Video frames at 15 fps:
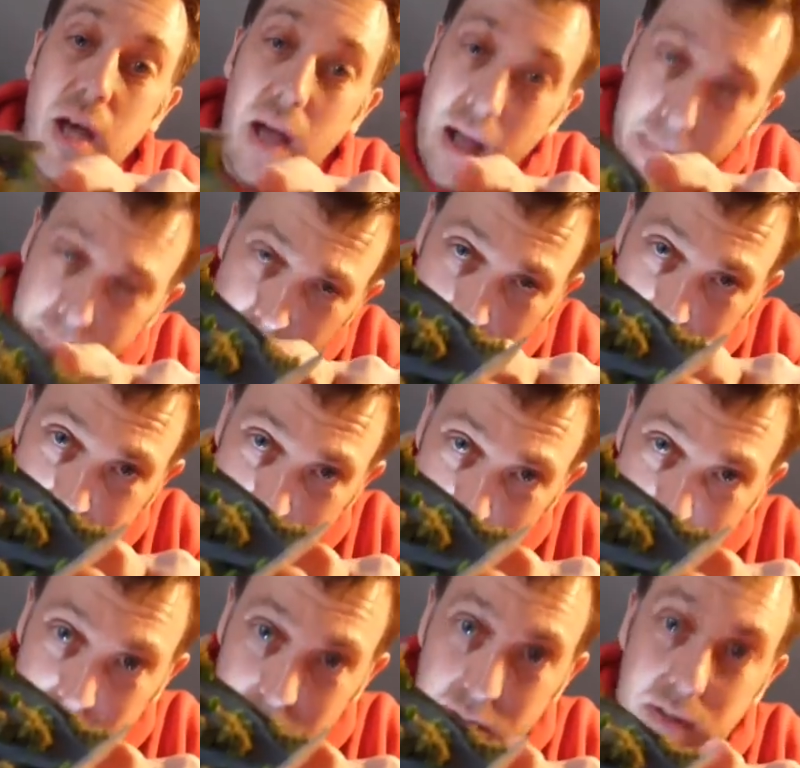But I've
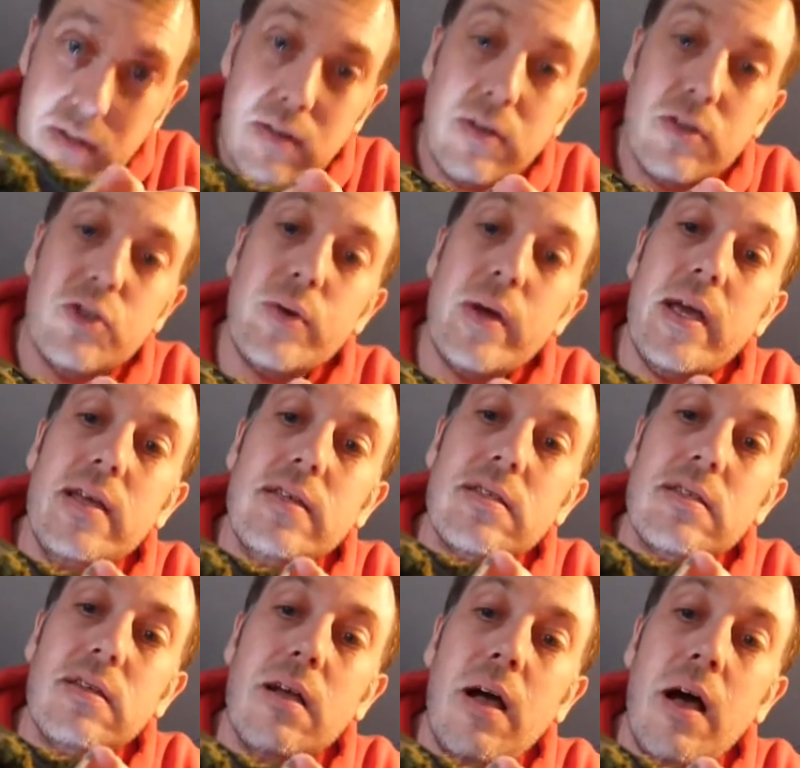done
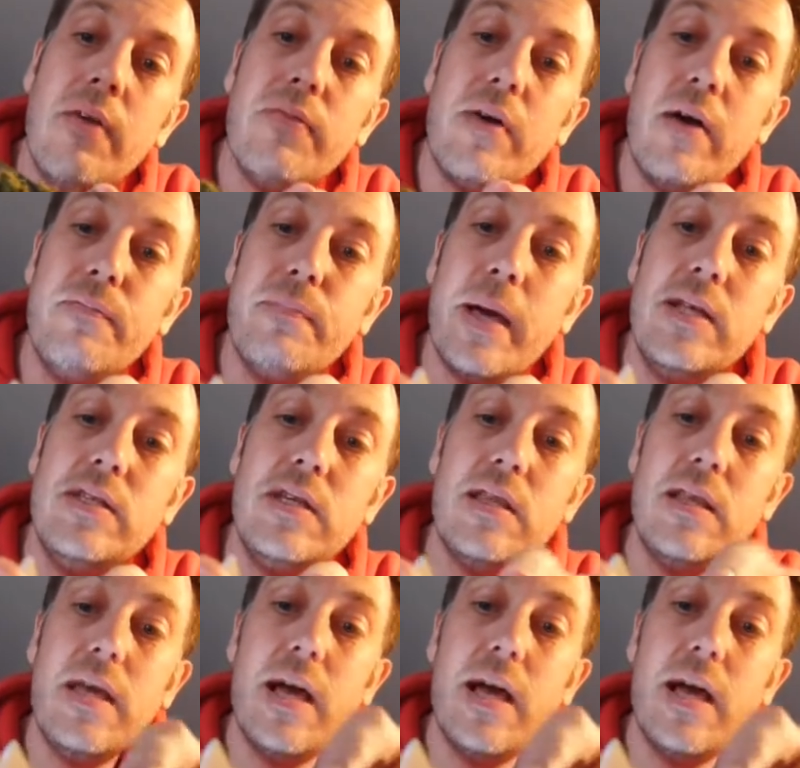trees. I've painted the